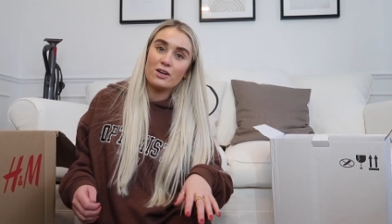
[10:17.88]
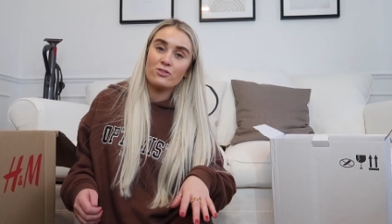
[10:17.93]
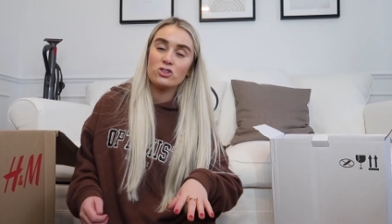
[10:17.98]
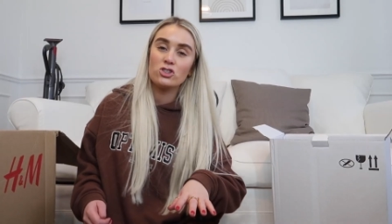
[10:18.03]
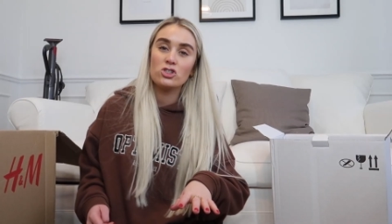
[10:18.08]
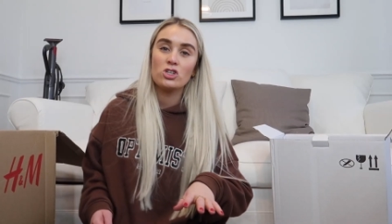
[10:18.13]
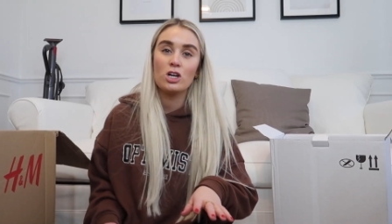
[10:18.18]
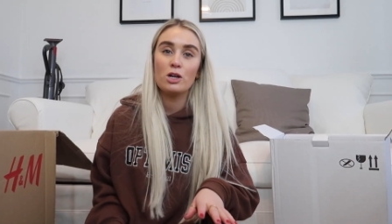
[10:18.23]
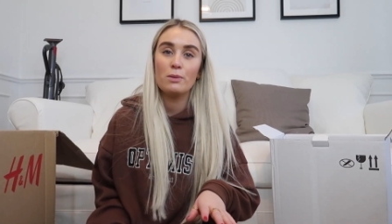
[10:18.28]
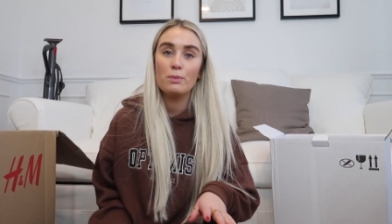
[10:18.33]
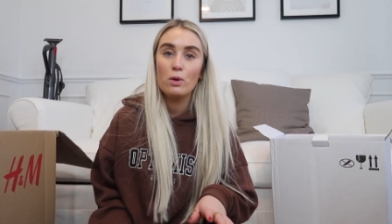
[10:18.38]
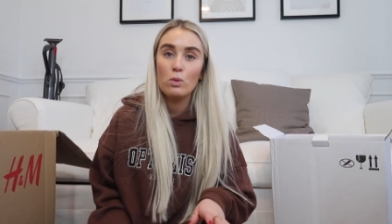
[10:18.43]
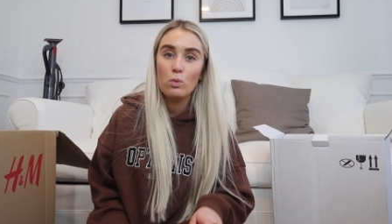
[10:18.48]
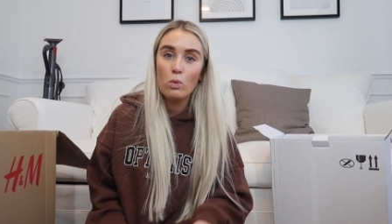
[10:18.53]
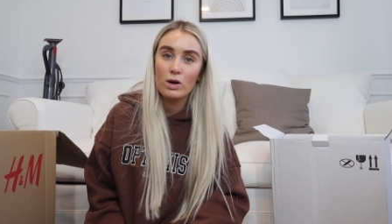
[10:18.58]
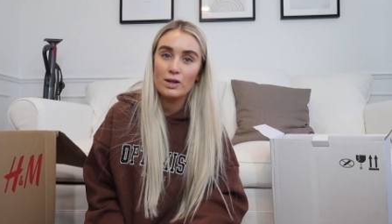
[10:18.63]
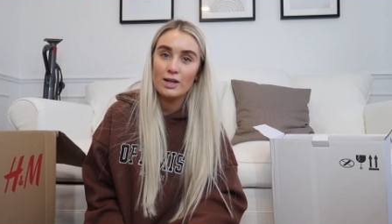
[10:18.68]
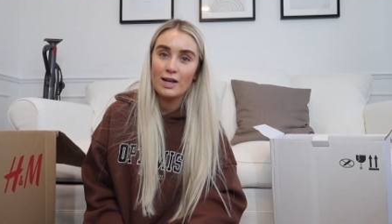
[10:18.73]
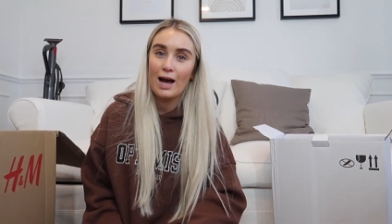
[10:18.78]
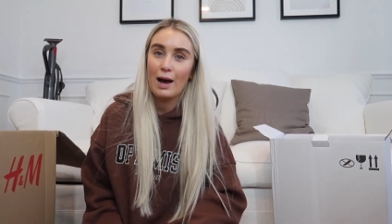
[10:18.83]
so I've just gone and put
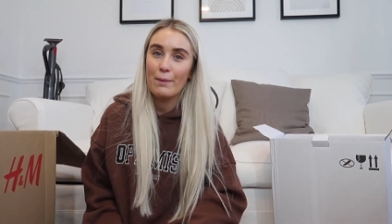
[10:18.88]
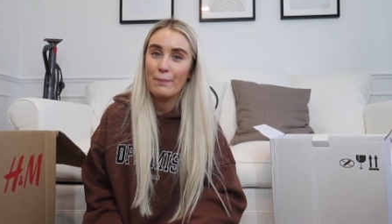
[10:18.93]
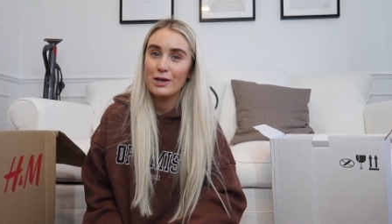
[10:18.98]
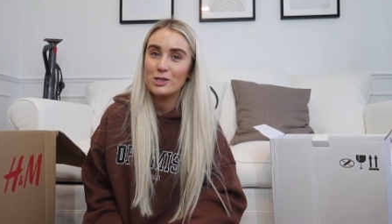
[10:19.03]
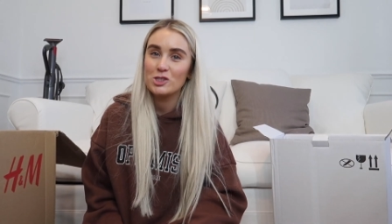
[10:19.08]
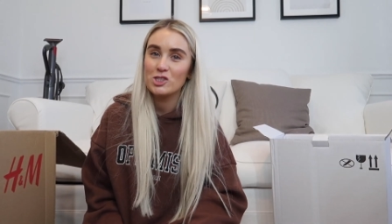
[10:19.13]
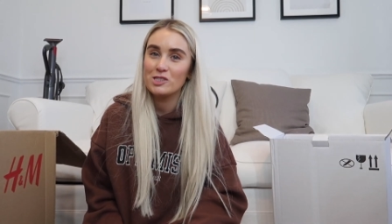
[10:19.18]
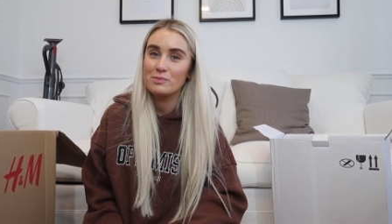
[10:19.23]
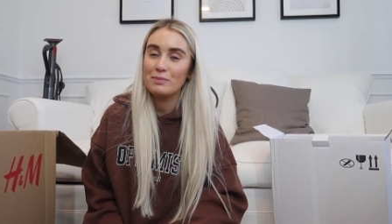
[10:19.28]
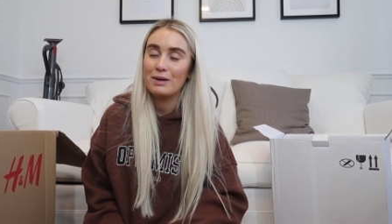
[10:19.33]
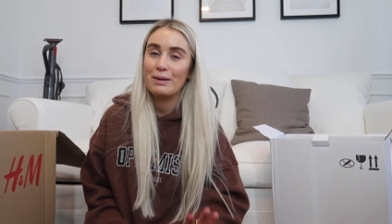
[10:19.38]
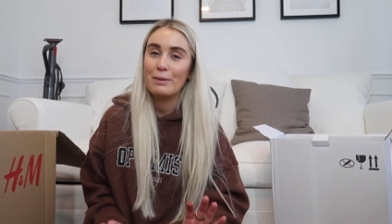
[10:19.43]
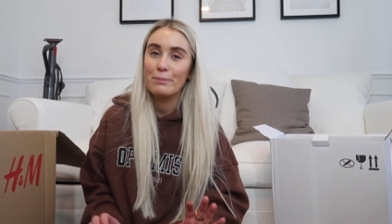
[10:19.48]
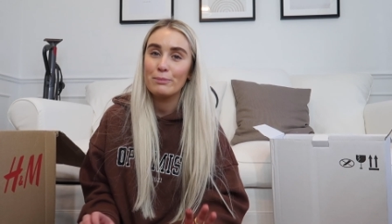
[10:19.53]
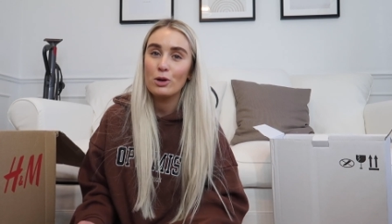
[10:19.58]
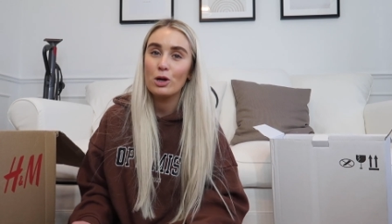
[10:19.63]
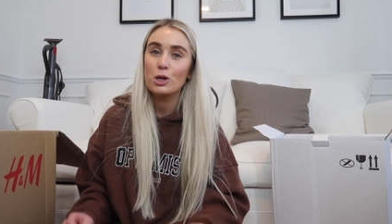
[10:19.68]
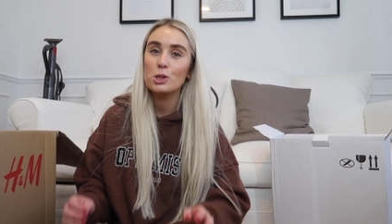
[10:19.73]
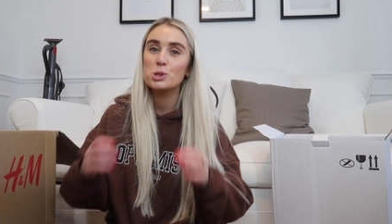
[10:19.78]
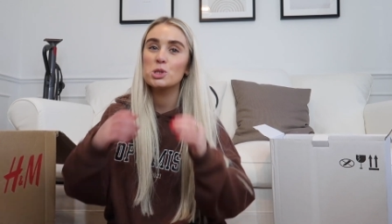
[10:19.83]
one in our bedroom, and
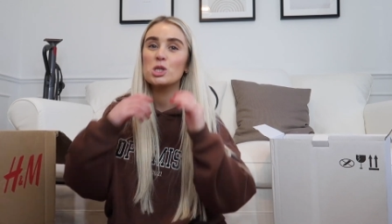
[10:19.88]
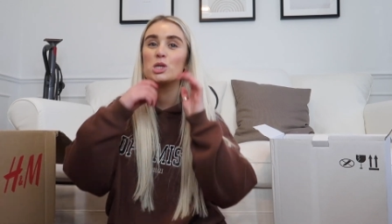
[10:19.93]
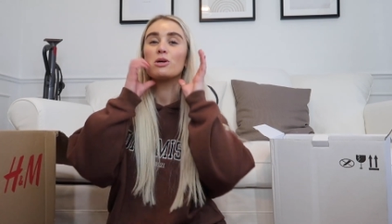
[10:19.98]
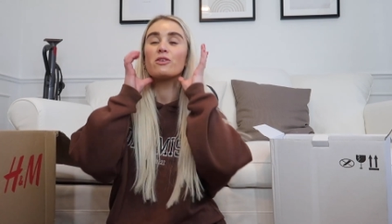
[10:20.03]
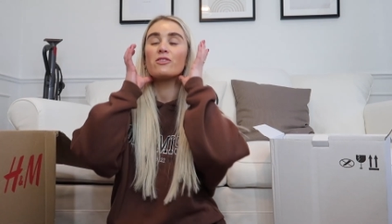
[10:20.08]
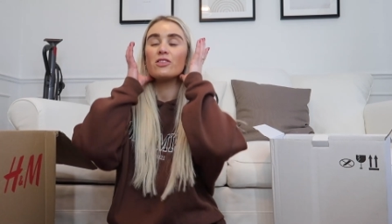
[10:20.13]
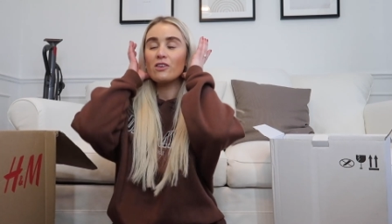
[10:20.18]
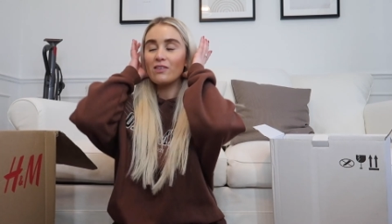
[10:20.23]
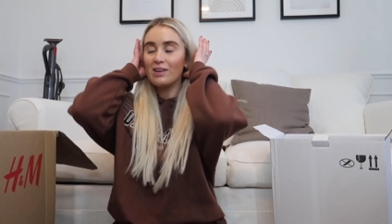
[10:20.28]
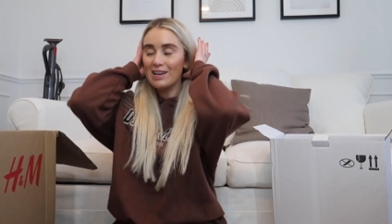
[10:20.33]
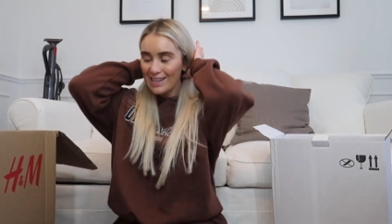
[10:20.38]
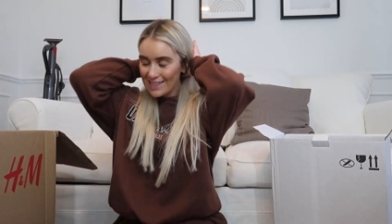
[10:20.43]
I'm not sure if they're a